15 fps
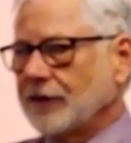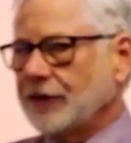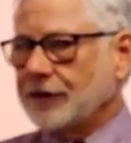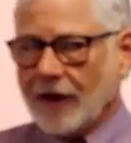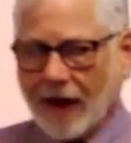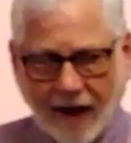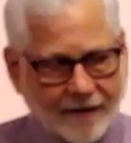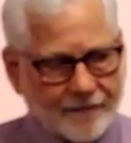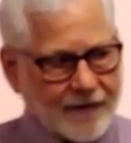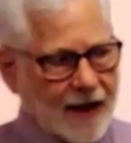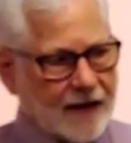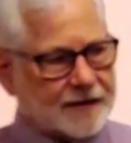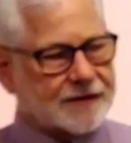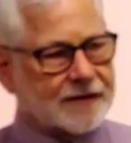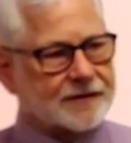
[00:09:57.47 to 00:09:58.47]
You have
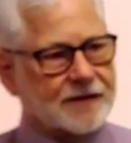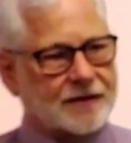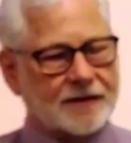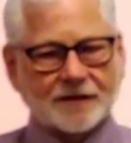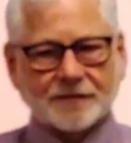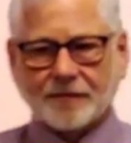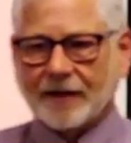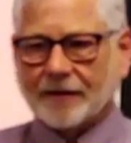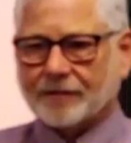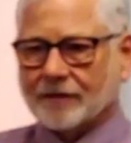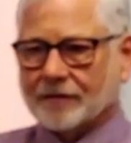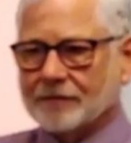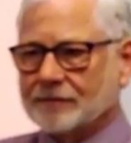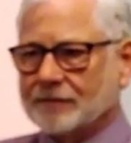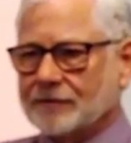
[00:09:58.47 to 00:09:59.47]
access to these people.